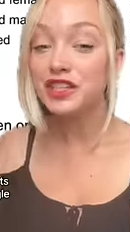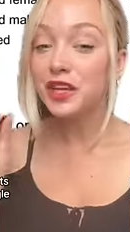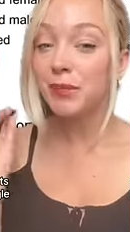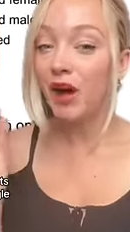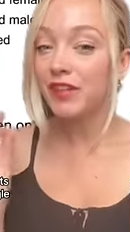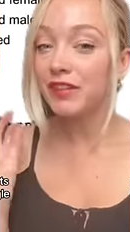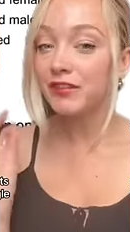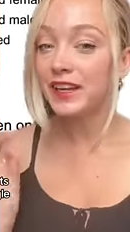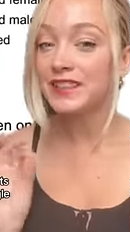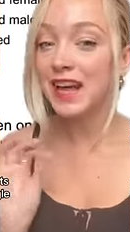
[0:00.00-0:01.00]
a bra that
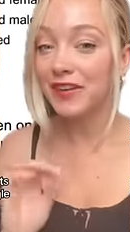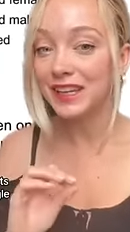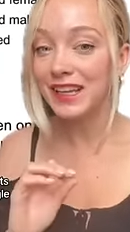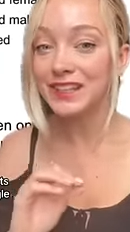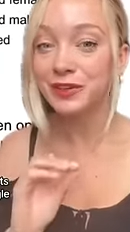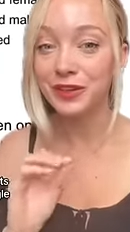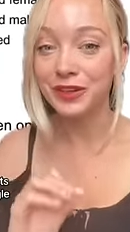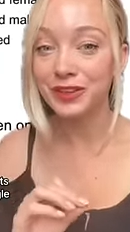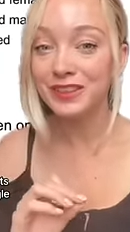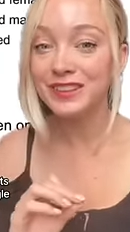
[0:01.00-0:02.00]
fits calculator on
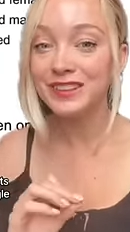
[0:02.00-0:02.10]
Google